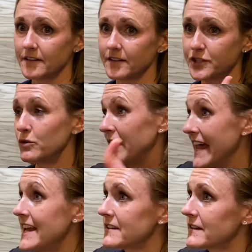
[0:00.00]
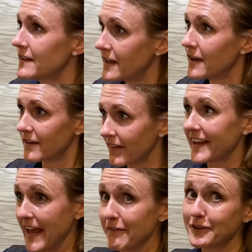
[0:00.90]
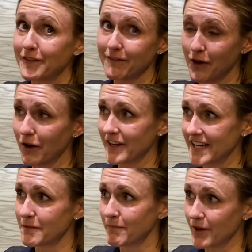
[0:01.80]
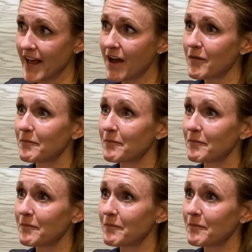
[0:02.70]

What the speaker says: too late, like after they've already hit burnout.